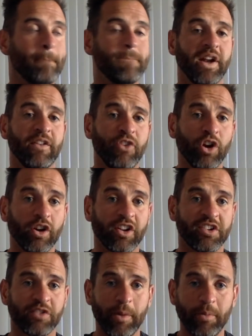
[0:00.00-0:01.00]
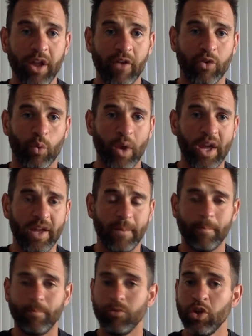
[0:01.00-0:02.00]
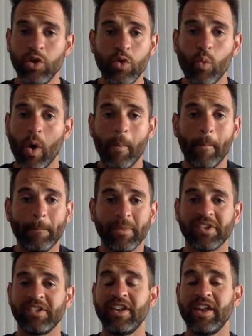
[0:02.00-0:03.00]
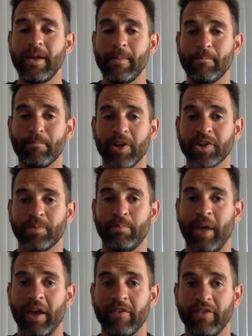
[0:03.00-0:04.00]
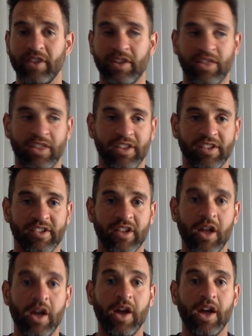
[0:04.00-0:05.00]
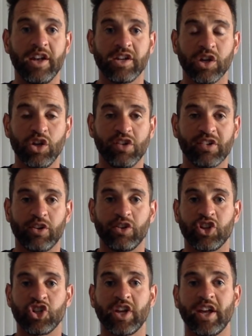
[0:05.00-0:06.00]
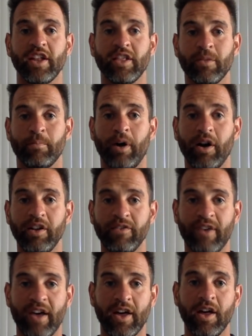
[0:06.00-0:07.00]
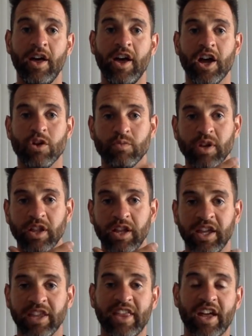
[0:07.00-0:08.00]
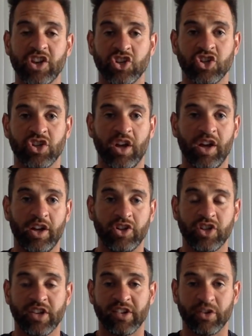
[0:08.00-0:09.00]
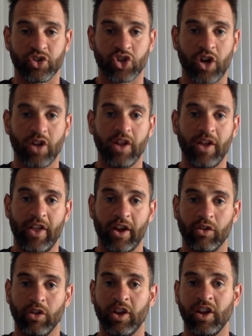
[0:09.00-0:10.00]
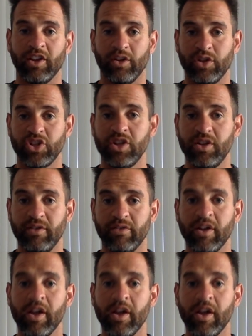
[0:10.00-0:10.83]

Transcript: But if you're extremely overweight, you won't see much benefit to this until you start to shed the body fat and really get that uh, chiseled jawline that you're looking to achieve.